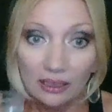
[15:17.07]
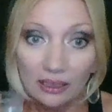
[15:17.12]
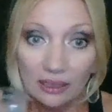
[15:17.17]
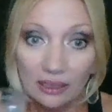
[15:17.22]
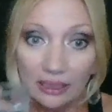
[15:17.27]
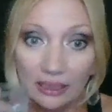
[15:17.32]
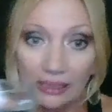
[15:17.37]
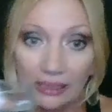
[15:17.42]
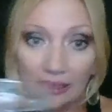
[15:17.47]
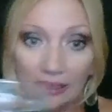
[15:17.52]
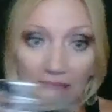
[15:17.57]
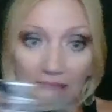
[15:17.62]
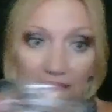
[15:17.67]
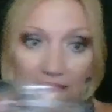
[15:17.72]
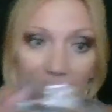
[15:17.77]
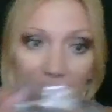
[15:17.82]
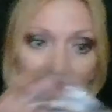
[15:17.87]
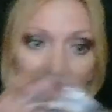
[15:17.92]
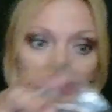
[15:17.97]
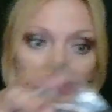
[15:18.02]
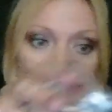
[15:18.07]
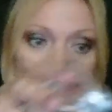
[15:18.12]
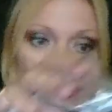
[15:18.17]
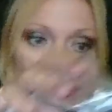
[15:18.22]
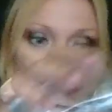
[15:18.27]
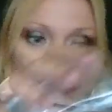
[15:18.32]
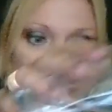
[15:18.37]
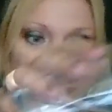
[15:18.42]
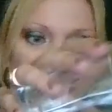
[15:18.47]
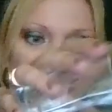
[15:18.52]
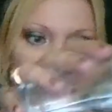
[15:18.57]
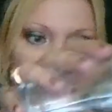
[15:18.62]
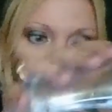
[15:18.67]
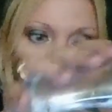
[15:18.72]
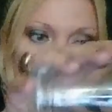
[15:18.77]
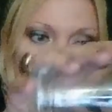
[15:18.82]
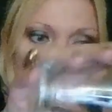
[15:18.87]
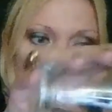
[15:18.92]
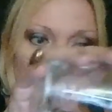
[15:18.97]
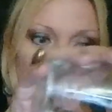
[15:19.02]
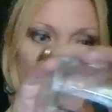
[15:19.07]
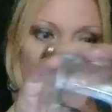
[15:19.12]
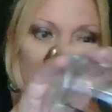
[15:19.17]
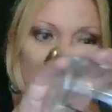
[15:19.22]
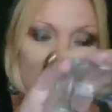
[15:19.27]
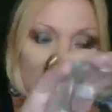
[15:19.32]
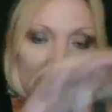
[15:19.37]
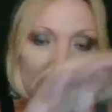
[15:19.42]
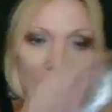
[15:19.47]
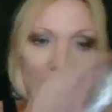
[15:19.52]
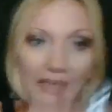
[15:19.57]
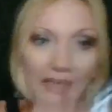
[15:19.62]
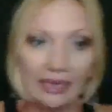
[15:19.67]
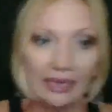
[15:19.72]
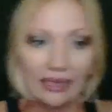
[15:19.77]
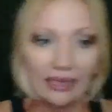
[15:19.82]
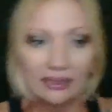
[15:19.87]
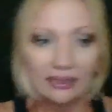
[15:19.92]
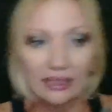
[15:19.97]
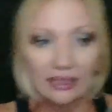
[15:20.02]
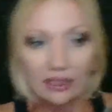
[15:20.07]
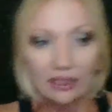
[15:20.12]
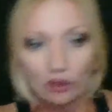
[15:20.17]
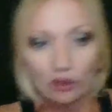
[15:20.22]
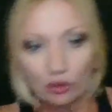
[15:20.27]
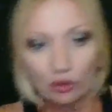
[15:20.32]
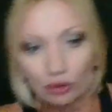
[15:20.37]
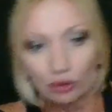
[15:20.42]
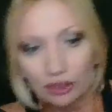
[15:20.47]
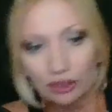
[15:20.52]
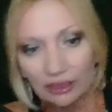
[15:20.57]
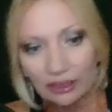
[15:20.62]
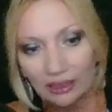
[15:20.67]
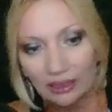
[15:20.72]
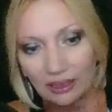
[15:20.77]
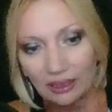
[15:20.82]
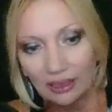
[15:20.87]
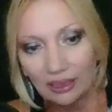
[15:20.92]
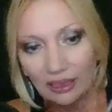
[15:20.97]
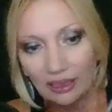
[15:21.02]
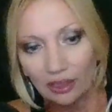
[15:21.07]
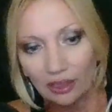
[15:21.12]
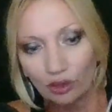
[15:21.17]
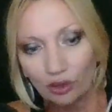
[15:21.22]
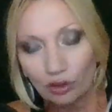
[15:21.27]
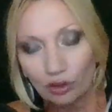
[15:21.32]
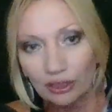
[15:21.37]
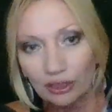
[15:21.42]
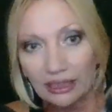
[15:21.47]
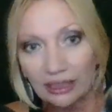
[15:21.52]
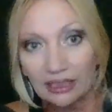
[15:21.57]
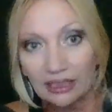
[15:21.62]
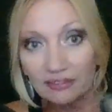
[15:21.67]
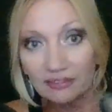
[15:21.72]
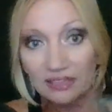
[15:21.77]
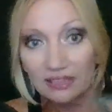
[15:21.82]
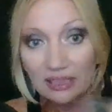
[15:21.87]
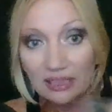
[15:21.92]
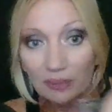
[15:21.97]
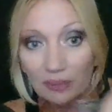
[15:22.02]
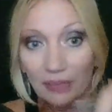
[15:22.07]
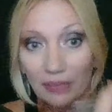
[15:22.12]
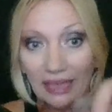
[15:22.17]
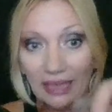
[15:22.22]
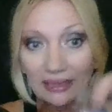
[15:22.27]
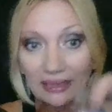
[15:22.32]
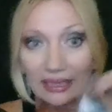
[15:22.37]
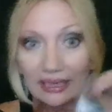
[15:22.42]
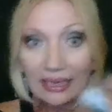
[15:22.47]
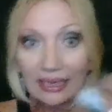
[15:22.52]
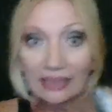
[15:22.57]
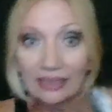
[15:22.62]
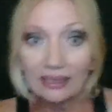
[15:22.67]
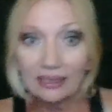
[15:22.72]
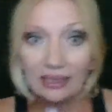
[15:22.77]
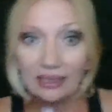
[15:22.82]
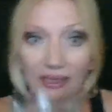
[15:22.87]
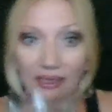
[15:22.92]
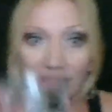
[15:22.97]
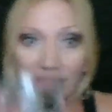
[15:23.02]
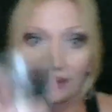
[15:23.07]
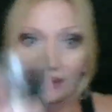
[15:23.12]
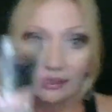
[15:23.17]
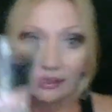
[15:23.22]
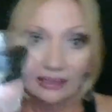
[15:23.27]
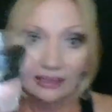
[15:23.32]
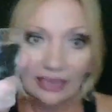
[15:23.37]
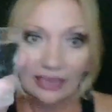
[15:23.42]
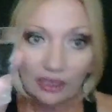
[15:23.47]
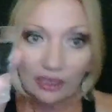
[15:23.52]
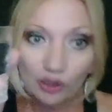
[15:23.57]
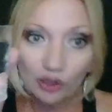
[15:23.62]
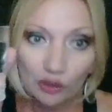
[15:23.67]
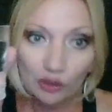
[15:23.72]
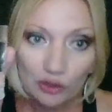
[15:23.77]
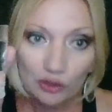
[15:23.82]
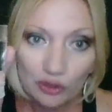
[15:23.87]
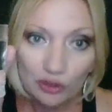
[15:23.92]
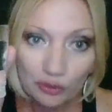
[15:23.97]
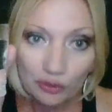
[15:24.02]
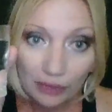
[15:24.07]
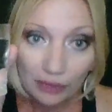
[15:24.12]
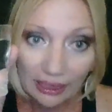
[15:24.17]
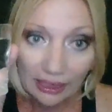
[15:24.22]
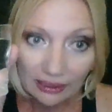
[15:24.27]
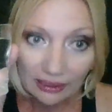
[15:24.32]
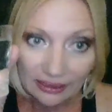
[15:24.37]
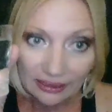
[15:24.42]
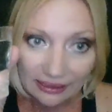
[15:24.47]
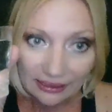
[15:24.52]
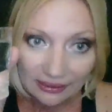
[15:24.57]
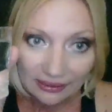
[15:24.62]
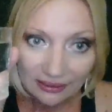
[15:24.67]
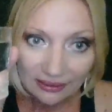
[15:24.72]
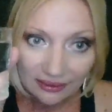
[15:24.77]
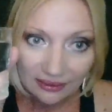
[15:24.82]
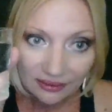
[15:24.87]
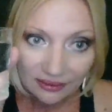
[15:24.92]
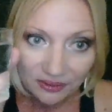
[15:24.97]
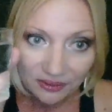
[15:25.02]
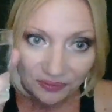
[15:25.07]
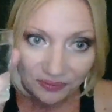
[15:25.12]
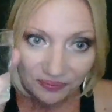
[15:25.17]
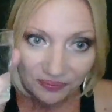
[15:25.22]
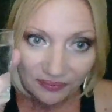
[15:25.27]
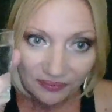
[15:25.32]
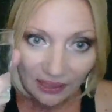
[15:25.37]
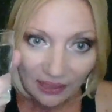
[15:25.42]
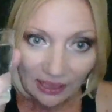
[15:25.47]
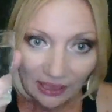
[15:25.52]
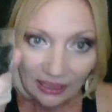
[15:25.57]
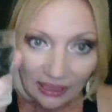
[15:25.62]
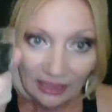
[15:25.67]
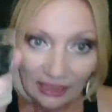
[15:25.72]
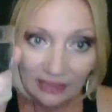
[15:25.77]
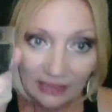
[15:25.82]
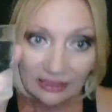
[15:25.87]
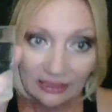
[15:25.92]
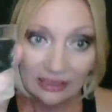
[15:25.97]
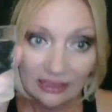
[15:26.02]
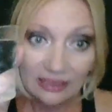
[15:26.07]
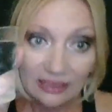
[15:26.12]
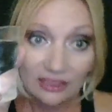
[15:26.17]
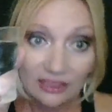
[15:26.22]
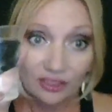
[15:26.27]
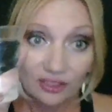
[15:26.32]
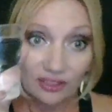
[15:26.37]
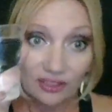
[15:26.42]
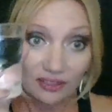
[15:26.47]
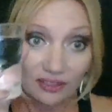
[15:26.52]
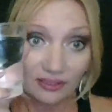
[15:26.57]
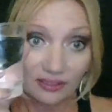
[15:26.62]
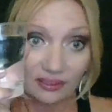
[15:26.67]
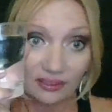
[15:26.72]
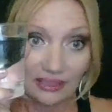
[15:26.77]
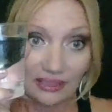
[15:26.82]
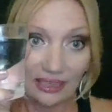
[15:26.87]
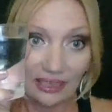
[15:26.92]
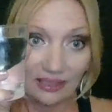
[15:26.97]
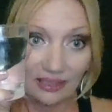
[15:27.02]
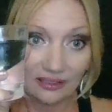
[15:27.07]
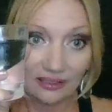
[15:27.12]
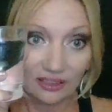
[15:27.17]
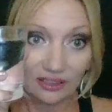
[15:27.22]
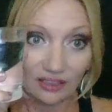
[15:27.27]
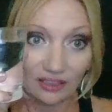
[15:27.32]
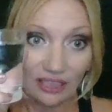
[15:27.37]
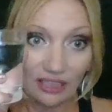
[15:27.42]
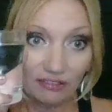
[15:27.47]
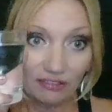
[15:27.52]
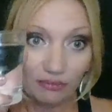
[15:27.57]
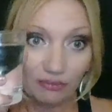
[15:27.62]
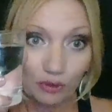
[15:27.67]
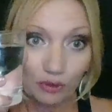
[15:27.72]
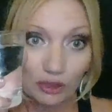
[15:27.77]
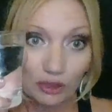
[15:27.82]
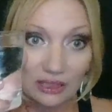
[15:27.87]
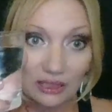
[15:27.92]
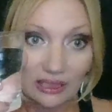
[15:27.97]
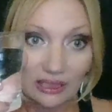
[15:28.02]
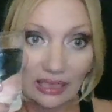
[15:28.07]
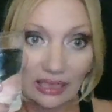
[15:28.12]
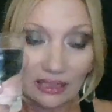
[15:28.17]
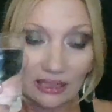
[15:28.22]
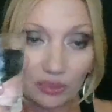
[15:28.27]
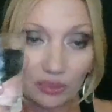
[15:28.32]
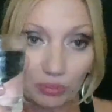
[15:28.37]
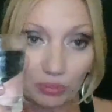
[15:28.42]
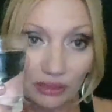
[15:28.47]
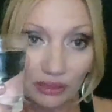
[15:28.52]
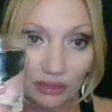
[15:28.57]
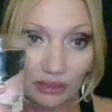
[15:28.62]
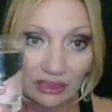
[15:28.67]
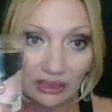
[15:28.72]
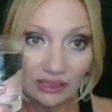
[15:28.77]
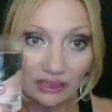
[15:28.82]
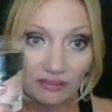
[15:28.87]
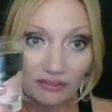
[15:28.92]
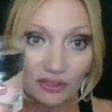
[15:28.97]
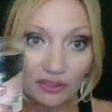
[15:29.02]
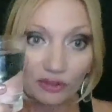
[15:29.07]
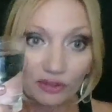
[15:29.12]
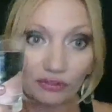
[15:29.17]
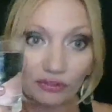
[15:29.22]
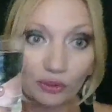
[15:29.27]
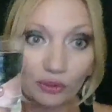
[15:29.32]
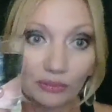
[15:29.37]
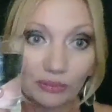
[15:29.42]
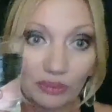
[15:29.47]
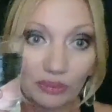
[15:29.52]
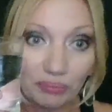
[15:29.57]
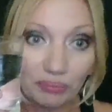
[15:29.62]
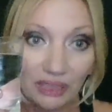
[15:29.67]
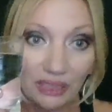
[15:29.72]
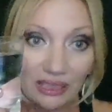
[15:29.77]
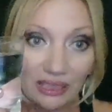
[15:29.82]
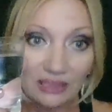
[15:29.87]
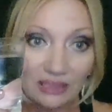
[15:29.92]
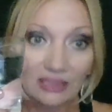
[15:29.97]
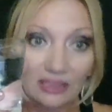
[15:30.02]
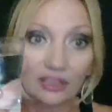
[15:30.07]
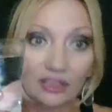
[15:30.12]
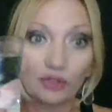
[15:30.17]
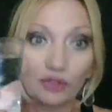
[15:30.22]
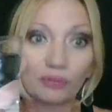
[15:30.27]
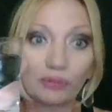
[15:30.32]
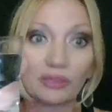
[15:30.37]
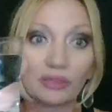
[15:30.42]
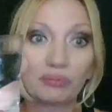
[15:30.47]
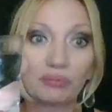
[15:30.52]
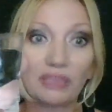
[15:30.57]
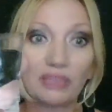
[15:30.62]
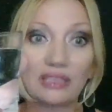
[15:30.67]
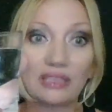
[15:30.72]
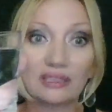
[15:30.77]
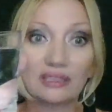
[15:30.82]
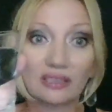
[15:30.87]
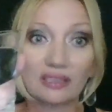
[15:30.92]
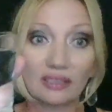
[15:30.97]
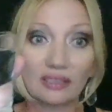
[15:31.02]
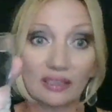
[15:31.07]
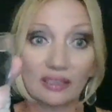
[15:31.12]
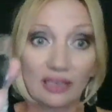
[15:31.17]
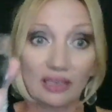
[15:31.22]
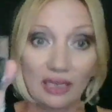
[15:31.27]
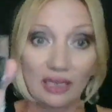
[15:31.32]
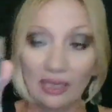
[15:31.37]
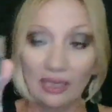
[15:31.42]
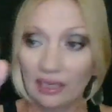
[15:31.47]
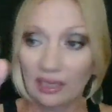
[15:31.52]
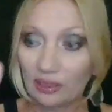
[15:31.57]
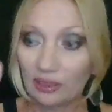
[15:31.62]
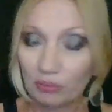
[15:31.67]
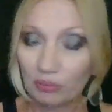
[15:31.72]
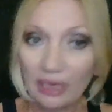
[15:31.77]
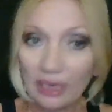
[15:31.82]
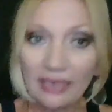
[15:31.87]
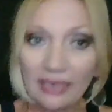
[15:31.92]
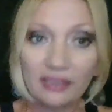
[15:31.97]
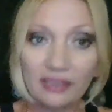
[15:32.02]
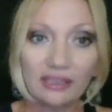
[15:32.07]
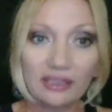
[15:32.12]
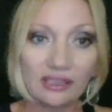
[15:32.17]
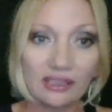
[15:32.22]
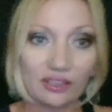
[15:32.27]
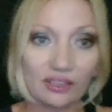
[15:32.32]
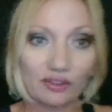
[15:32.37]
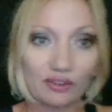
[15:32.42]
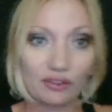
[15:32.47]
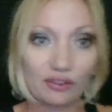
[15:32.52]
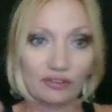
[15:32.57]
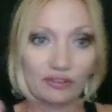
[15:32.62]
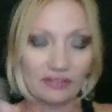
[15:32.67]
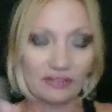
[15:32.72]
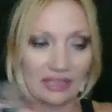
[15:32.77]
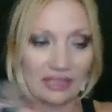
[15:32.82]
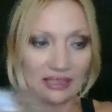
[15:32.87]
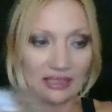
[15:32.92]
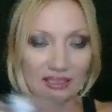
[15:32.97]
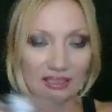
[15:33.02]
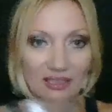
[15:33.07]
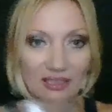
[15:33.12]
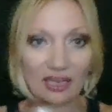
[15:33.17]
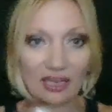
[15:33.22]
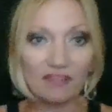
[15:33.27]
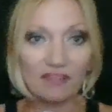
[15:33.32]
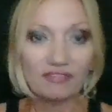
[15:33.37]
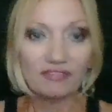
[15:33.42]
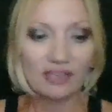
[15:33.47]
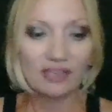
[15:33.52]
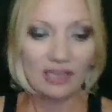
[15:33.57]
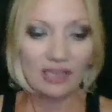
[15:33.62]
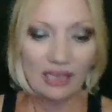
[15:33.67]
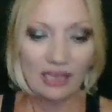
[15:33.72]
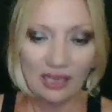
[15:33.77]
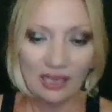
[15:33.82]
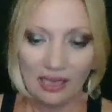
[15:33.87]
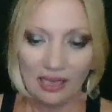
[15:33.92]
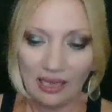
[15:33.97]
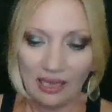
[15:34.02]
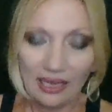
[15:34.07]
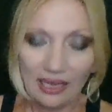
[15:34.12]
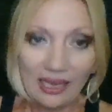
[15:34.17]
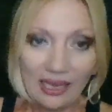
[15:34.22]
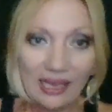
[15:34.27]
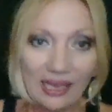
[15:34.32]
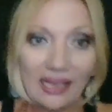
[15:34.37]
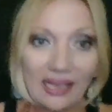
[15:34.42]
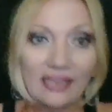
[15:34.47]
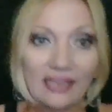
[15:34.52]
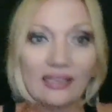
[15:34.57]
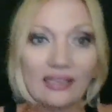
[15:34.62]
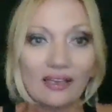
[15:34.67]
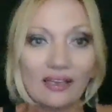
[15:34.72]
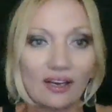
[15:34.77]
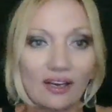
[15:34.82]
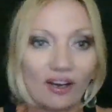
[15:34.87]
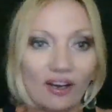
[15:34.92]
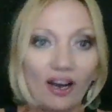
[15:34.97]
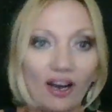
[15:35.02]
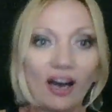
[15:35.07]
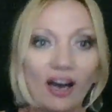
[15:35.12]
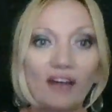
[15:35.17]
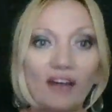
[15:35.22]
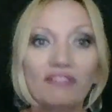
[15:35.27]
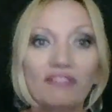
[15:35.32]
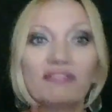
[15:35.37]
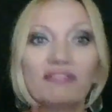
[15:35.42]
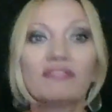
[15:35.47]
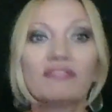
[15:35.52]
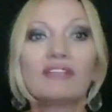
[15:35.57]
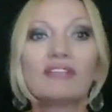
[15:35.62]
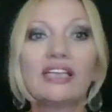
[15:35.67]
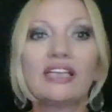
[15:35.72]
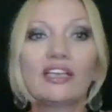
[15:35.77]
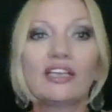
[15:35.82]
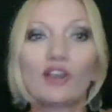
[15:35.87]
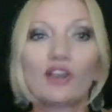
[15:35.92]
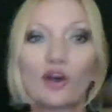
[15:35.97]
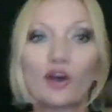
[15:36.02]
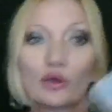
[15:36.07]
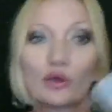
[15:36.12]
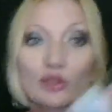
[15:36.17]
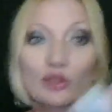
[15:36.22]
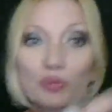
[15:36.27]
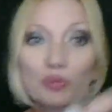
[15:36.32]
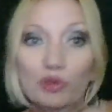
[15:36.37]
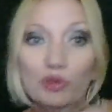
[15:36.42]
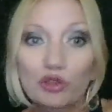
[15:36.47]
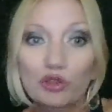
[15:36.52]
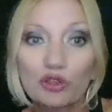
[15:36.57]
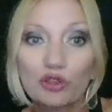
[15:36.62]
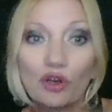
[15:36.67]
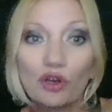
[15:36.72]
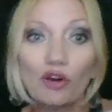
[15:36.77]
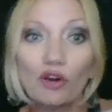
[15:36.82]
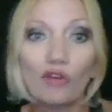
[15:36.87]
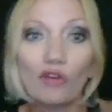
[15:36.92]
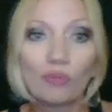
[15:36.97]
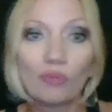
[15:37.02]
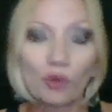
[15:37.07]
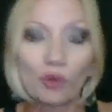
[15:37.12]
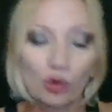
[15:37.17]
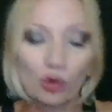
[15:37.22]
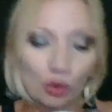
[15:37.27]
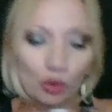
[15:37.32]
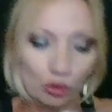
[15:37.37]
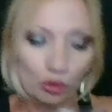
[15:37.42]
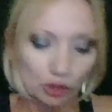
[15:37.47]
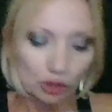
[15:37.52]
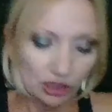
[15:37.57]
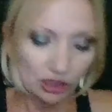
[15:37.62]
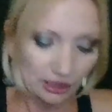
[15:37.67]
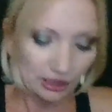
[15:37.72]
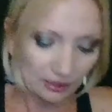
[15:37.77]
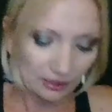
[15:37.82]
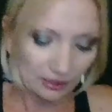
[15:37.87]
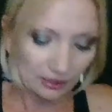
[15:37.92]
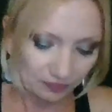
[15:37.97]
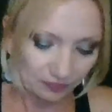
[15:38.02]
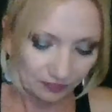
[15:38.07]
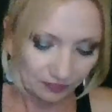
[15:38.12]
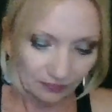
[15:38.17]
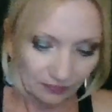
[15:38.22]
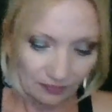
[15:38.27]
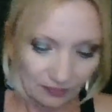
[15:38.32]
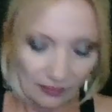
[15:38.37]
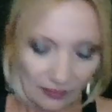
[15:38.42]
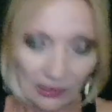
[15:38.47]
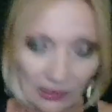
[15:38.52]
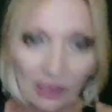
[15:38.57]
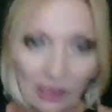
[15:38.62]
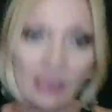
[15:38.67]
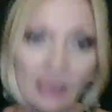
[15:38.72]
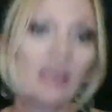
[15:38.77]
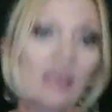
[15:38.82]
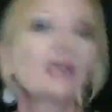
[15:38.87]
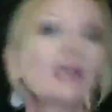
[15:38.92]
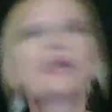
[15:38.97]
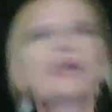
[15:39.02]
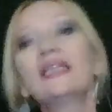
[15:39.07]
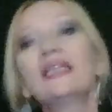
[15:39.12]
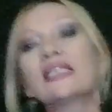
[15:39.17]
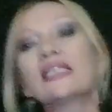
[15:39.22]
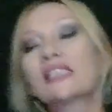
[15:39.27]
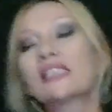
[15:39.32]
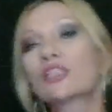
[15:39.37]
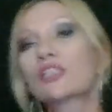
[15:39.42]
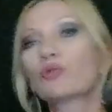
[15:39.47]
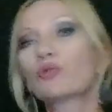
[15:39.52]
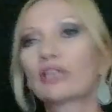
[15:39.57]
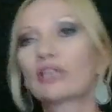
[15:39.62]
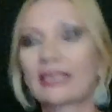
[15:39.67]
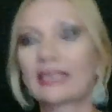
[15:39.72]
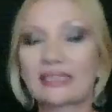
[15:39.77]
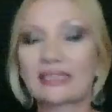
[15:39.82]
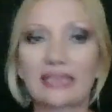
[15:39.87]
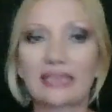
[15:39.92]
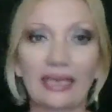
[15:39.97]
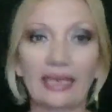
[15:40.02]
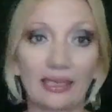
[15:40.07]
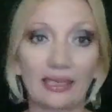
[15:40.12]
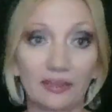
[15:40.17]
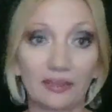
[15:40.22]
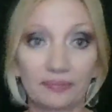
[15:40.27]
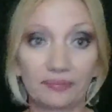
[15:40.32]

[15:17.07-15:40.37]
in this. And then Lori gives some, and then that goes to aliens. Aliens take the life force, take the beliefs of human beings. The human beings are admiring and all of that stuff. And off we go. Spusto porozhnya. And this is what I say.